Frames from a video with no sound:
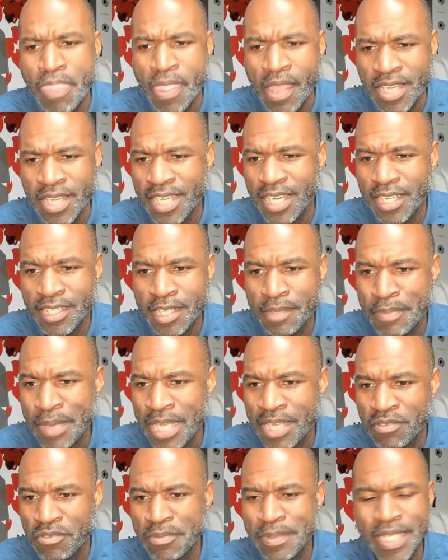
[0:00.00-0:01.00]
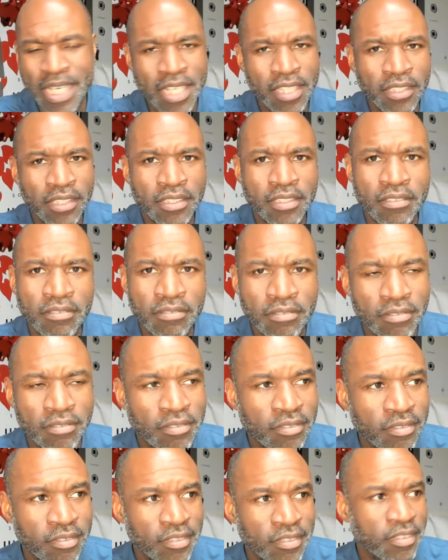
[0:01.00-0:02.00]
Yeah, a companion would be nice.
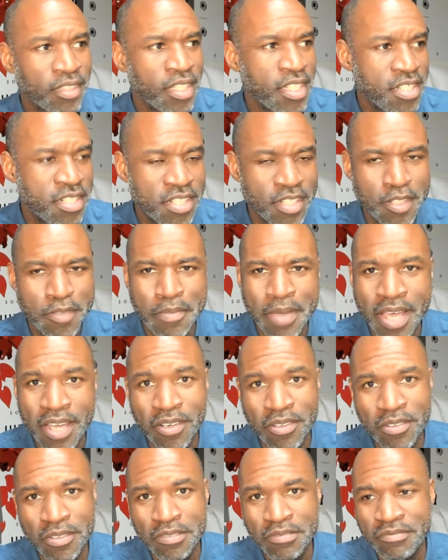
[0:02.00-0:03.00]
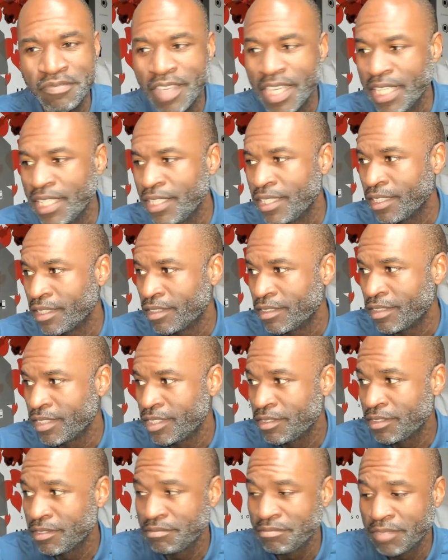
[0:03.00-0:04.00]
It's just a matter of finding her, you
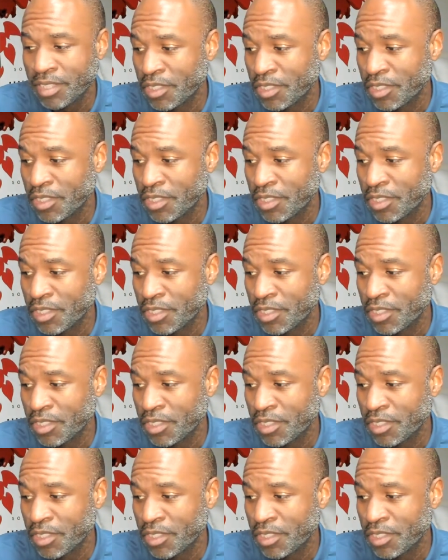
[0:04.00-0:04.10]
know,